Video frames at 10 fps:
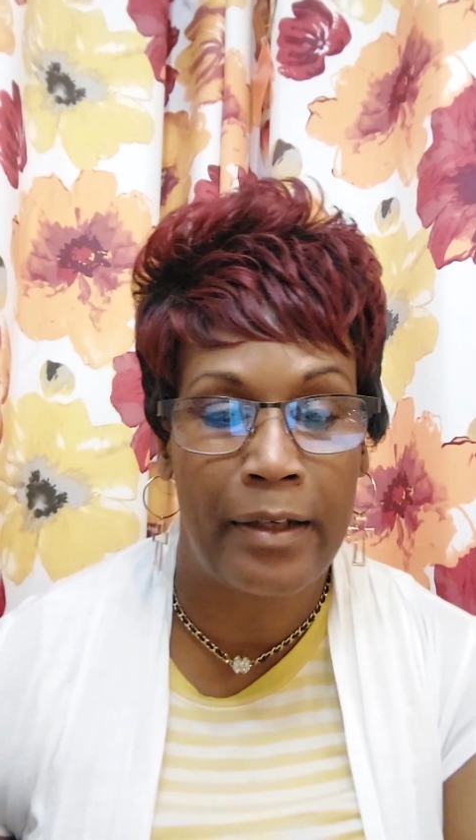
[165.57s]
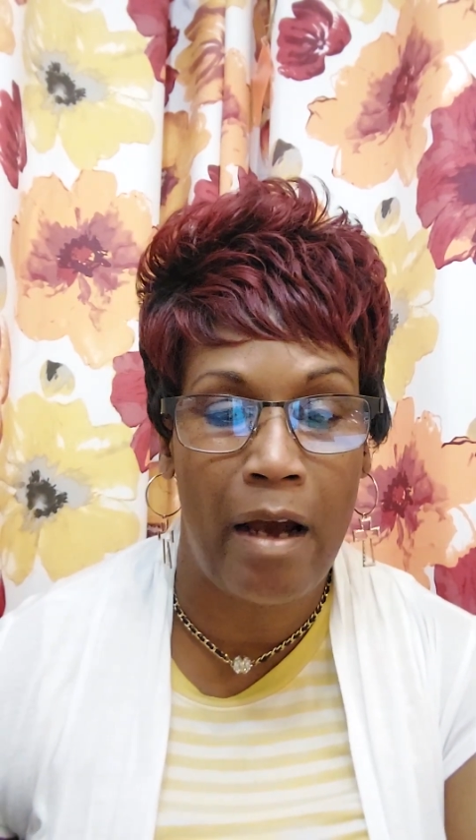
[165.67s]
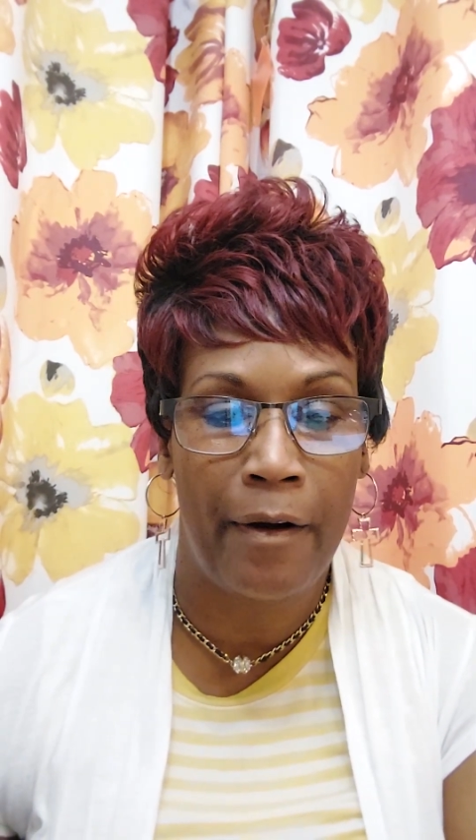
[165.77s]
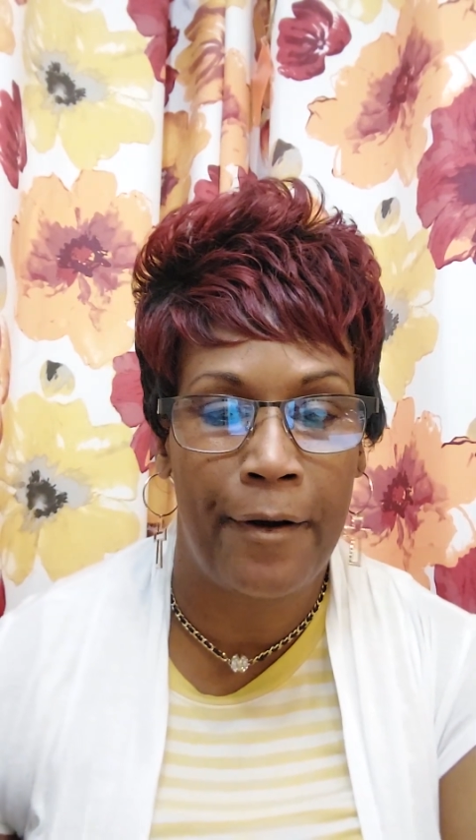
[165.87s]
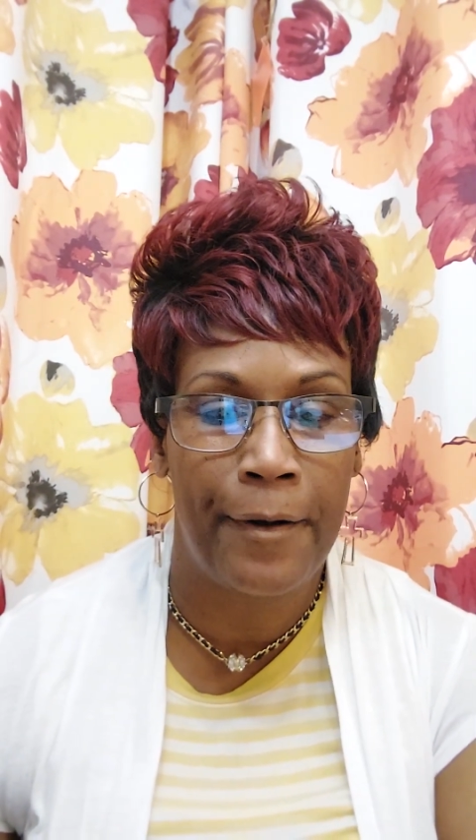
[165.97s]

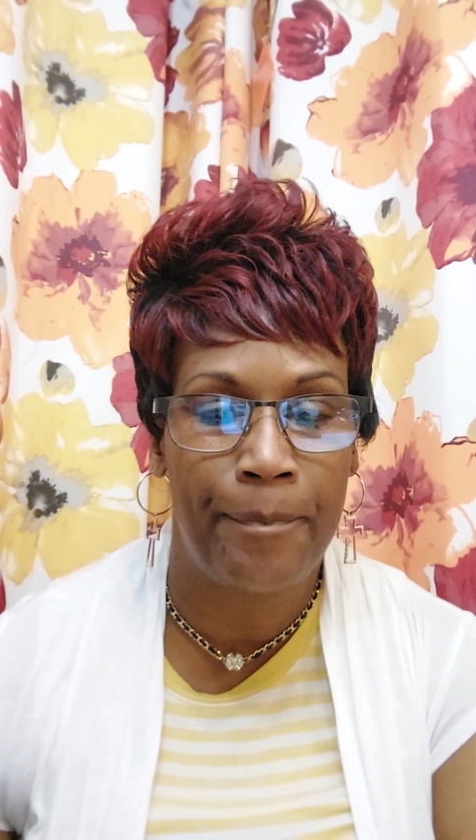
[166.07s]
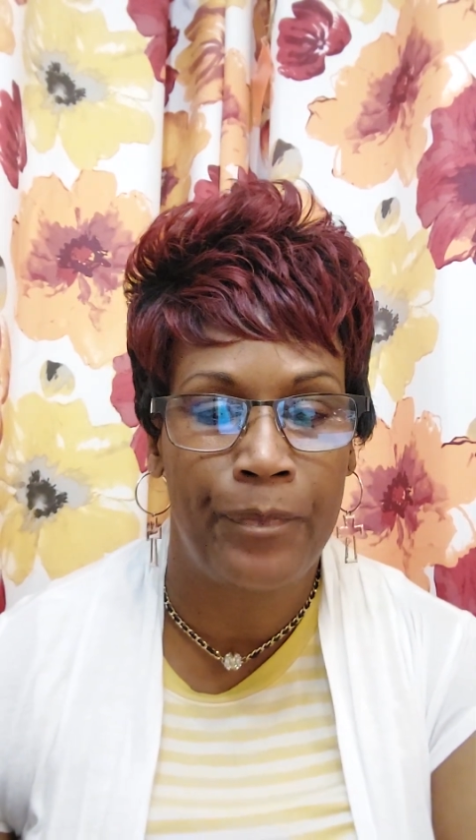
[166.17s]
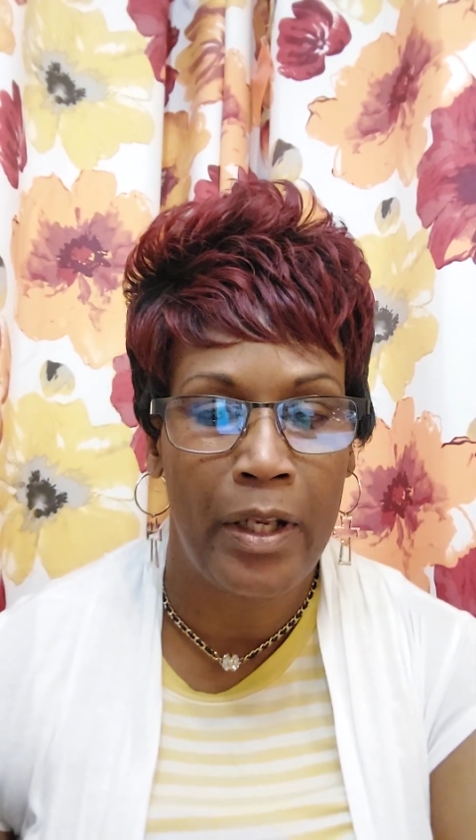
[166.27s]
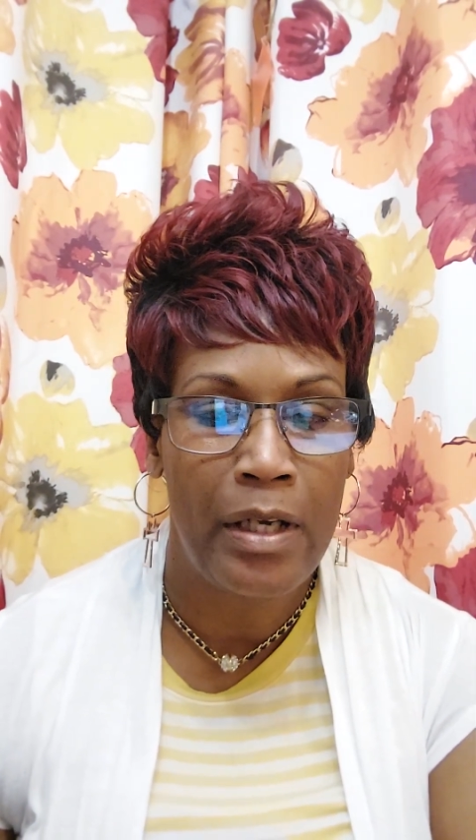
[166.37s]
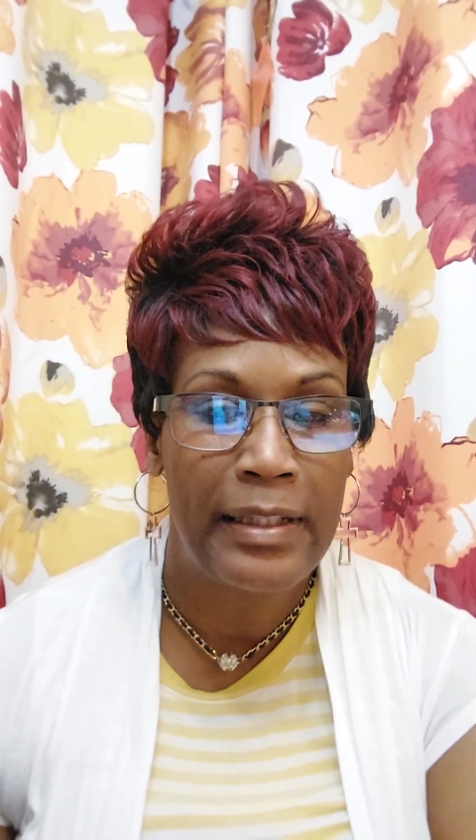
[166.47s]

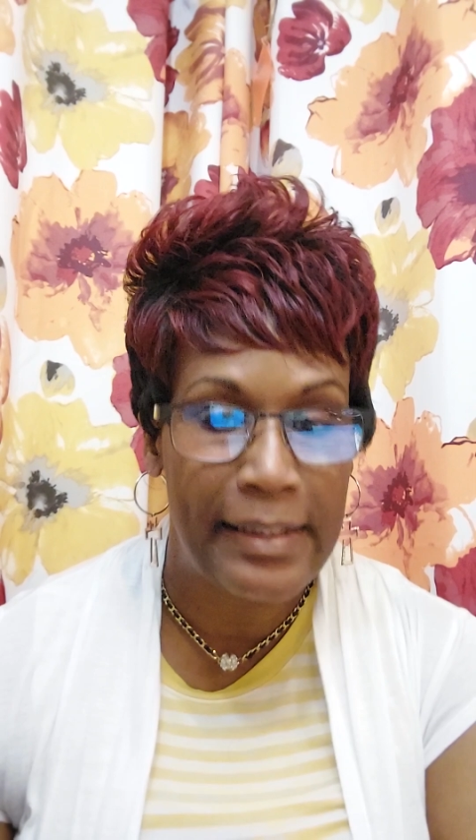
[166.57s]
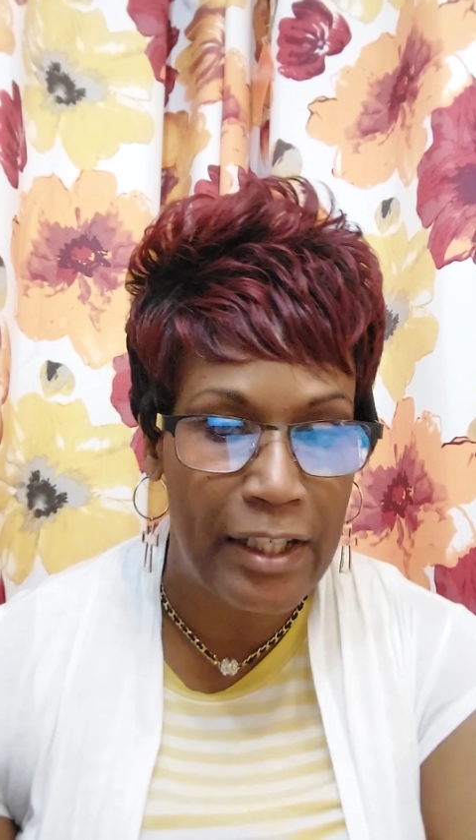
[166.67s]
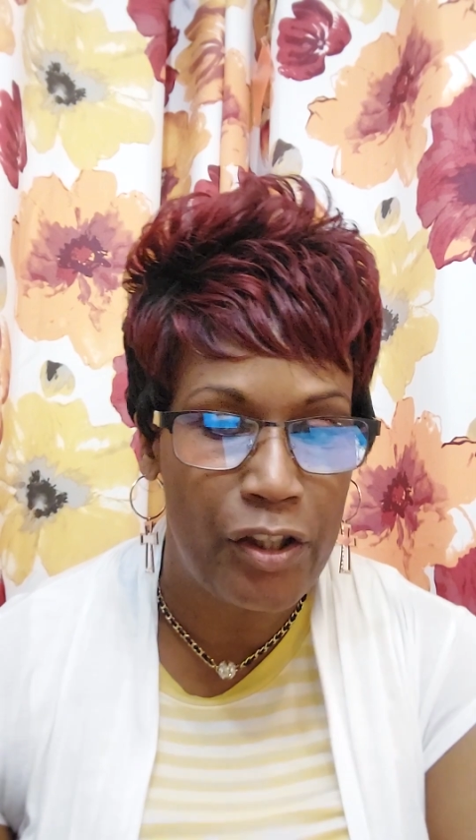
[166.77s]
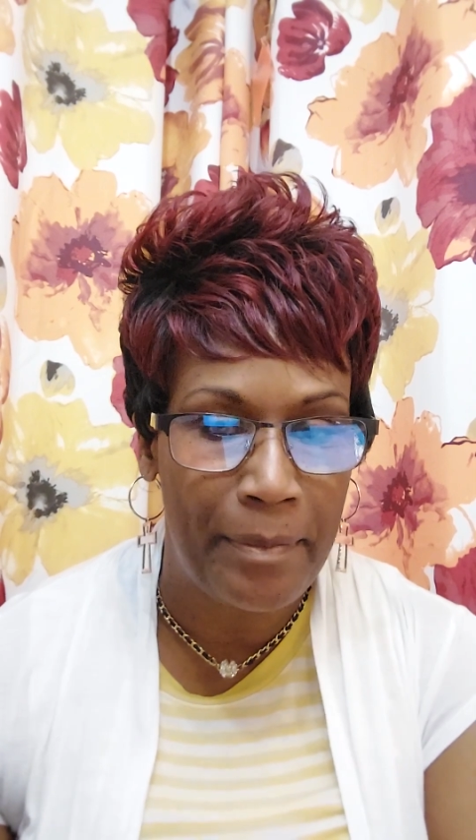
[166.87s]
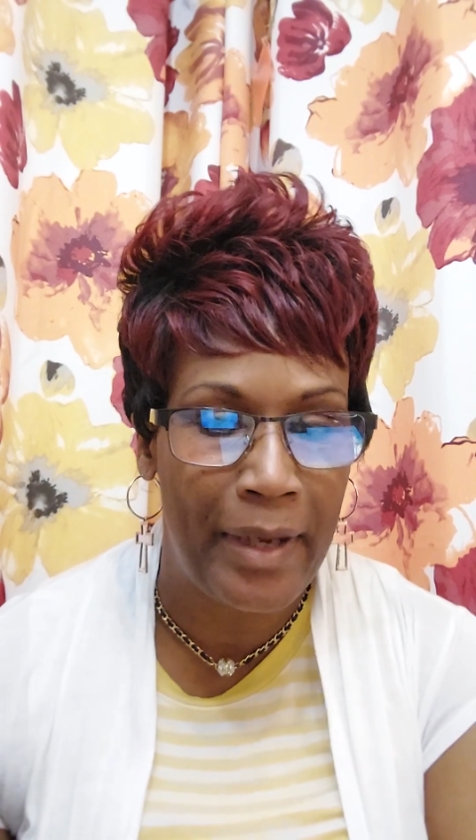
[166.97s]
and
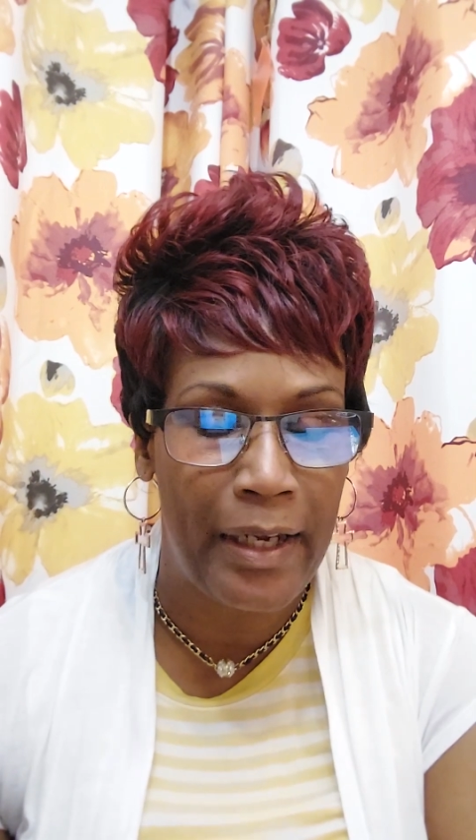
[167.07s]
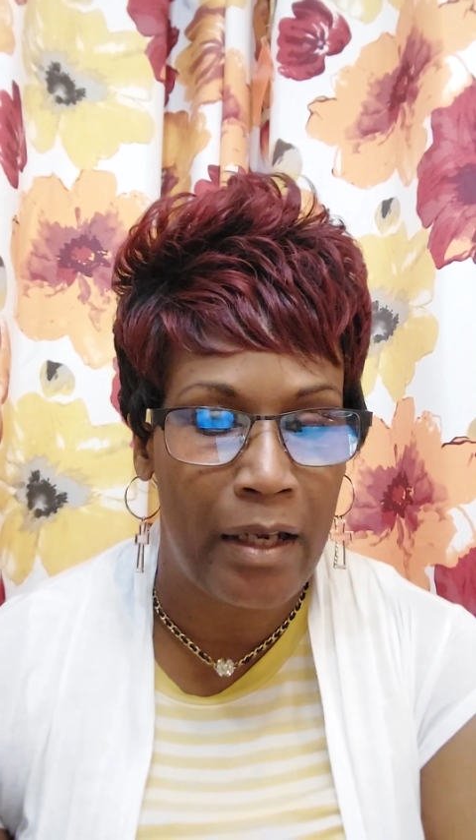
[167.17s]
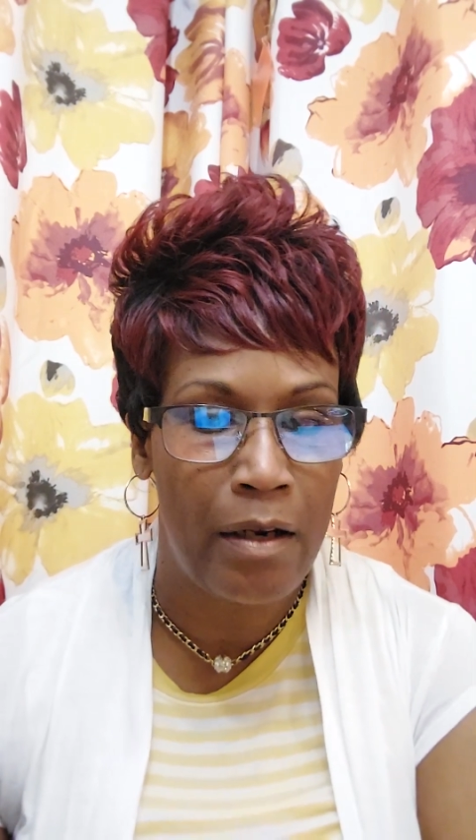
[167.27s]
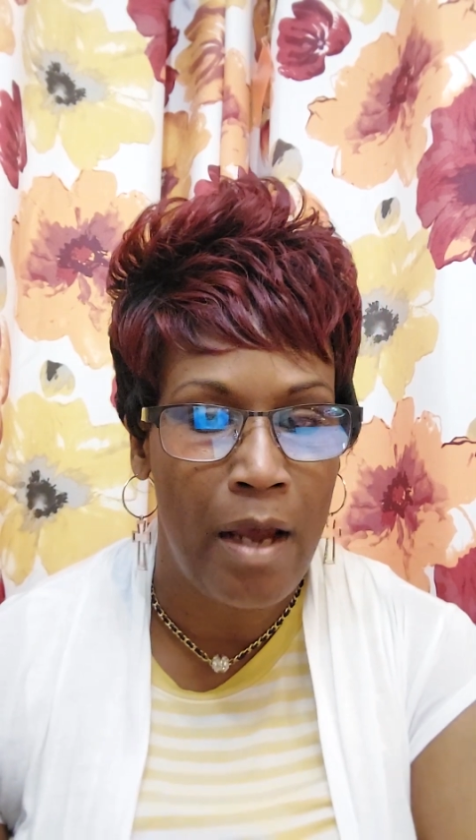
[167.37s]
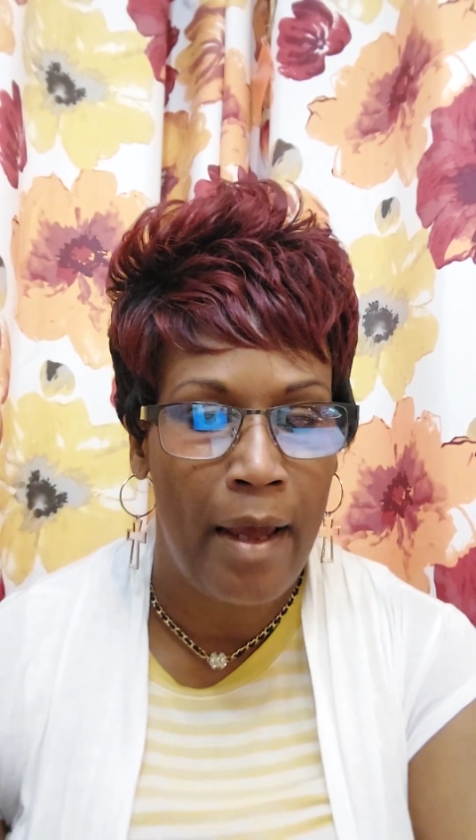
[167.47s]
decision
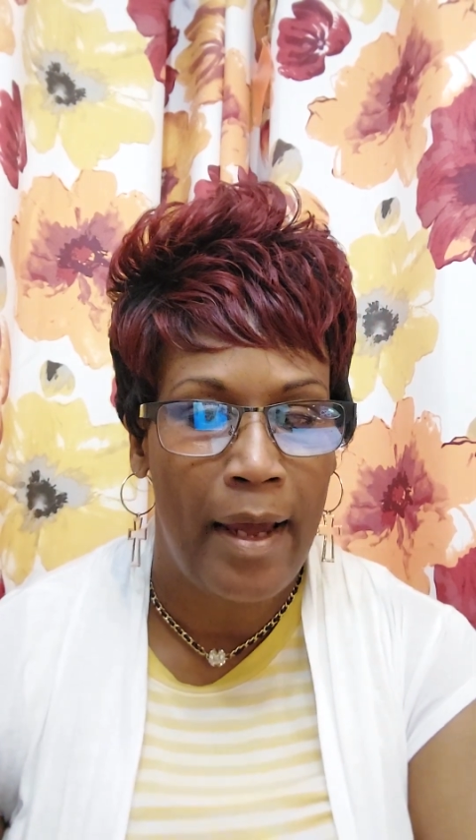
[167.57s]
making.